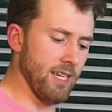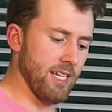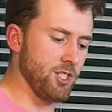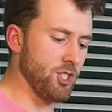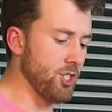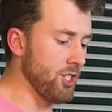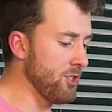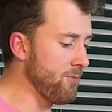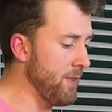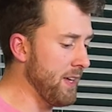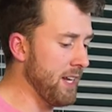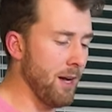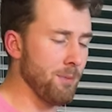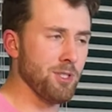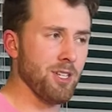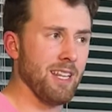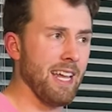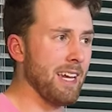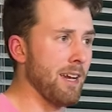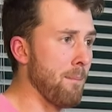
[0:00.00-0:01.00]
It should fit up
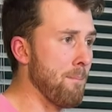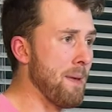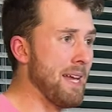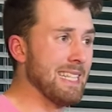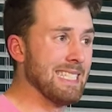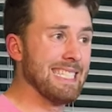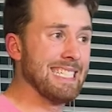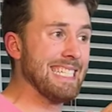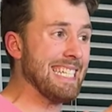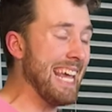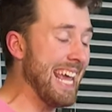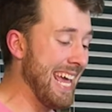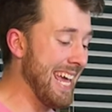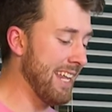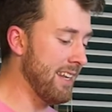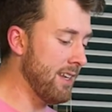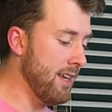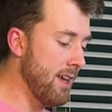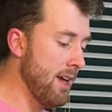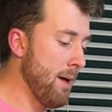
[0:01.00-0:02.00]
to like a men's
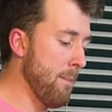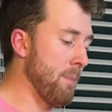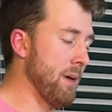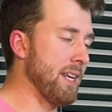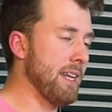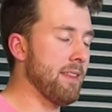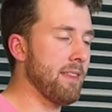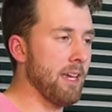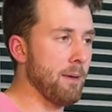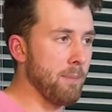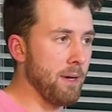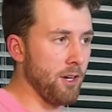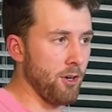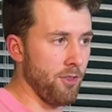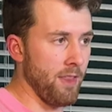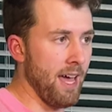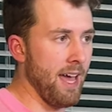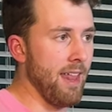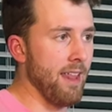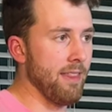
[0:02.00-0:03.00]
10, but anything bigger
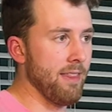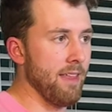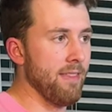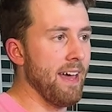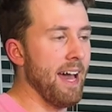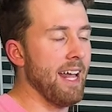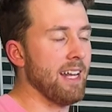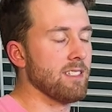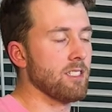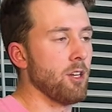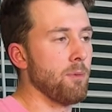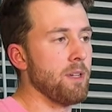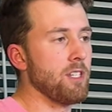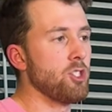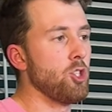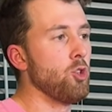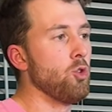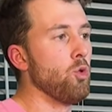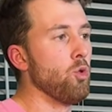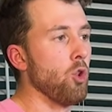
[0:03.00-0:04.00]
that, than that is gonna be
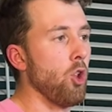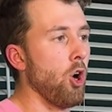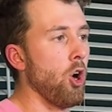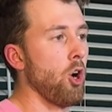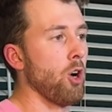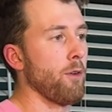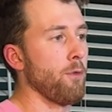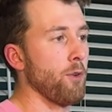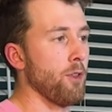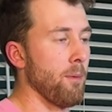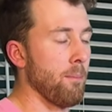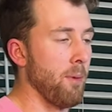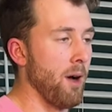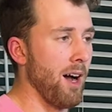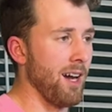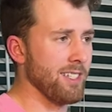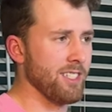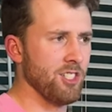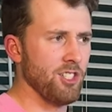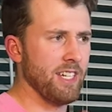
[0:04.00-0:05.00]
too long for the
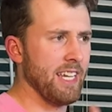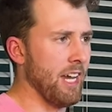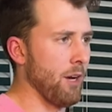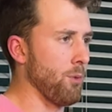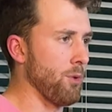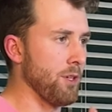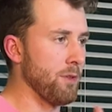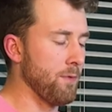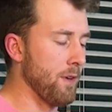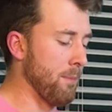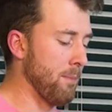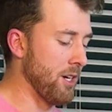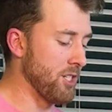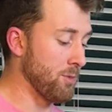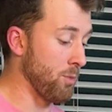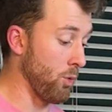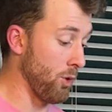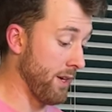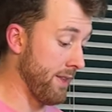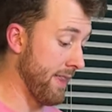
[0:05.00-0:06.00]
box and you can't really fit much
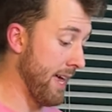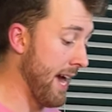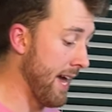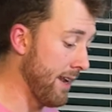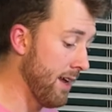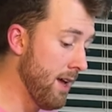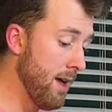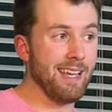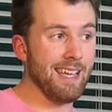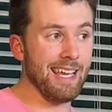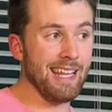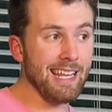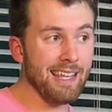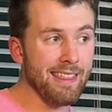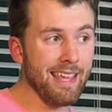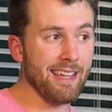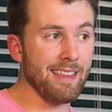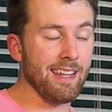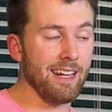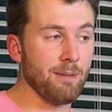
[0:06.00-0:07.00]
more in that.
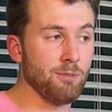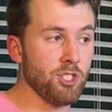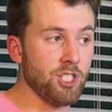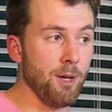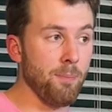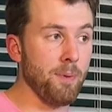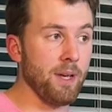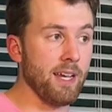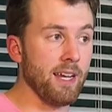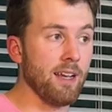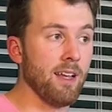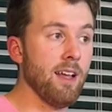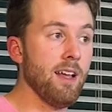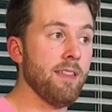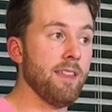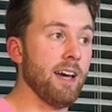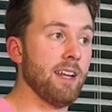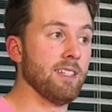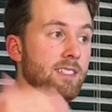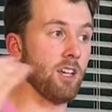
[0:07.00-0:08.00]
Anything that I'm shipping
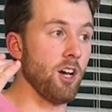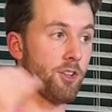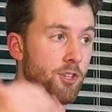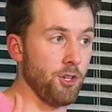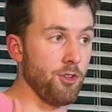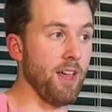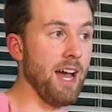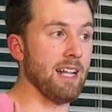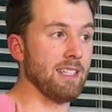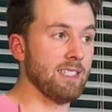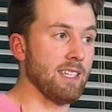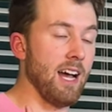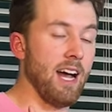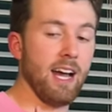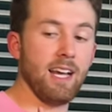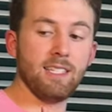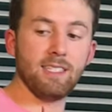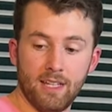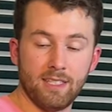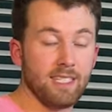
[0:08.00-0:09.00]
that is under that
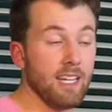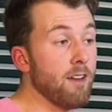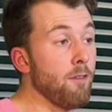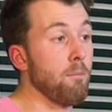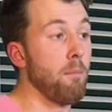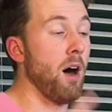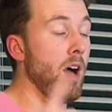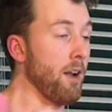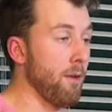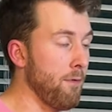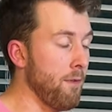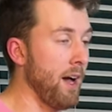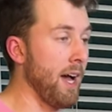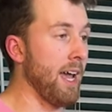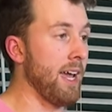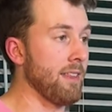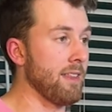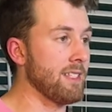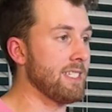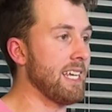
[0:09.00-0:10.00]
size, instead of
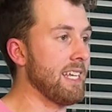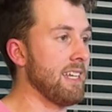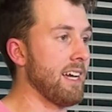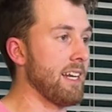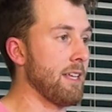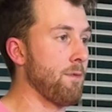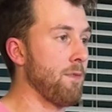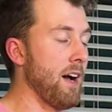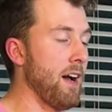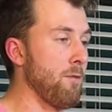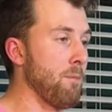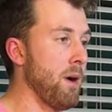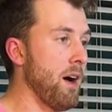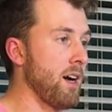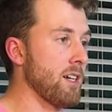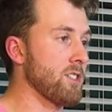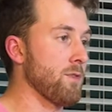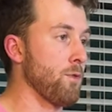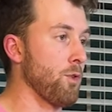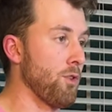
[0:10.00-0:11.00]
modifying the 1095
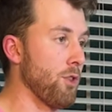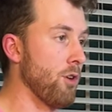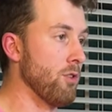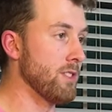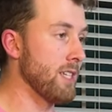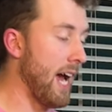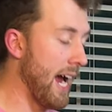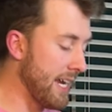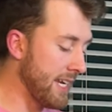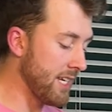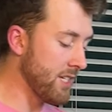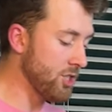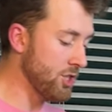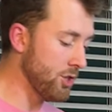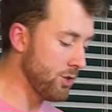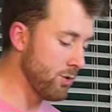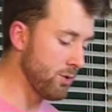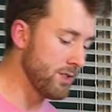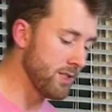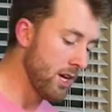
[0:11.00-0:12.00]
box for those hiking
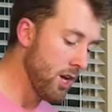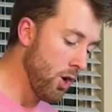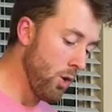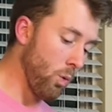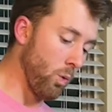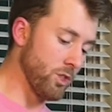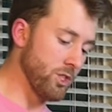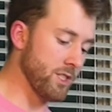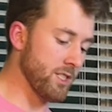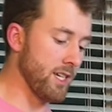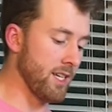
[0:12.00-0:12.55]
shoes, we're just